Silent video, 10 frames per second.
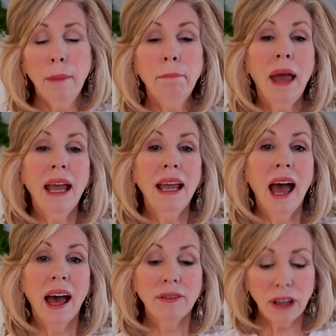may
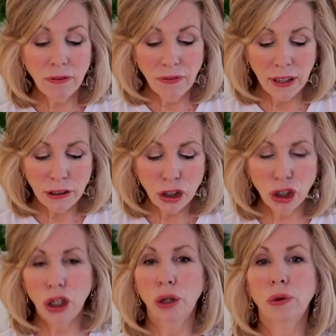have
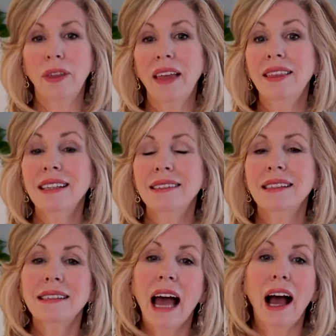convinced you that this
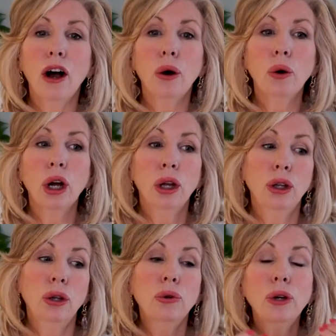is how
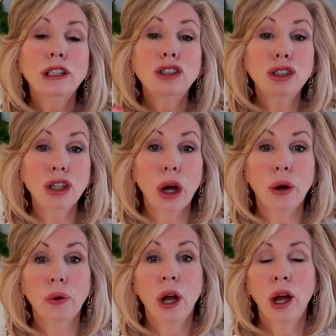you could
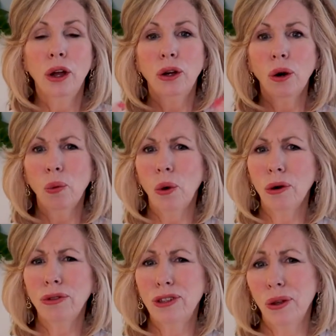show your
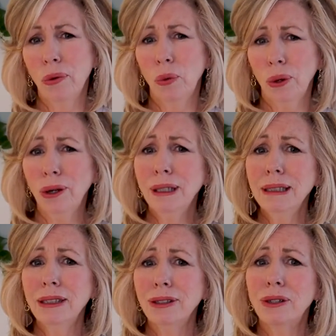worth to the
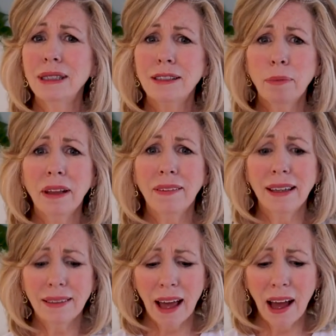world or something
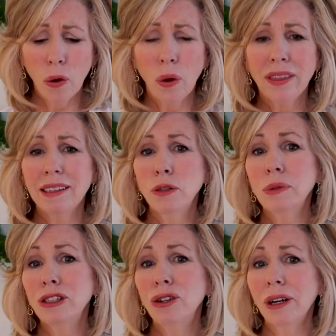like that, or this
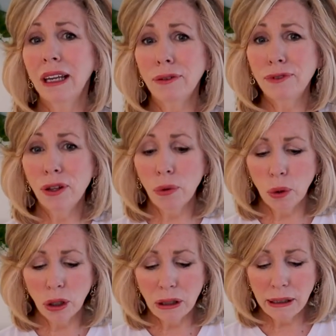was your gift to the
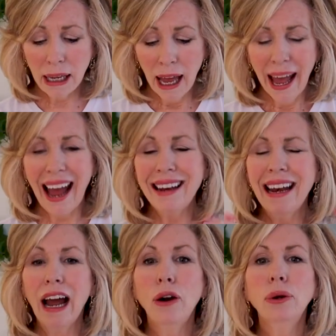world and
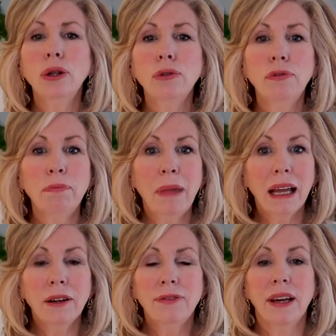now you've
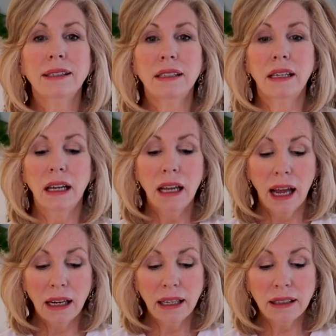manifested it
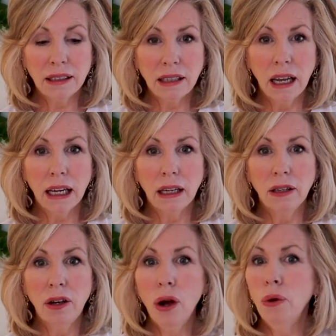and it's like
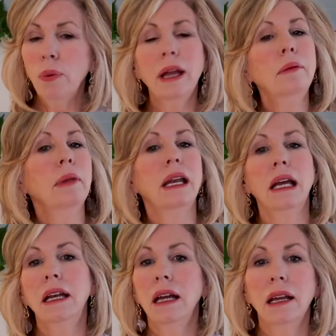no wait a
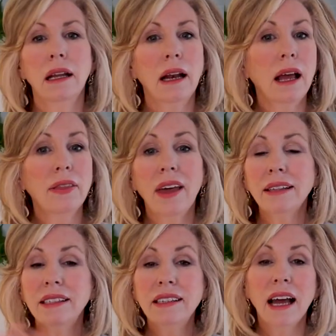minute that,
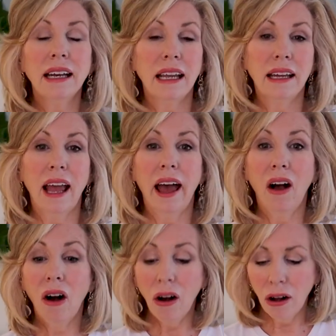that's not it
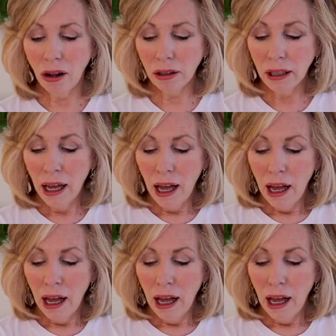at all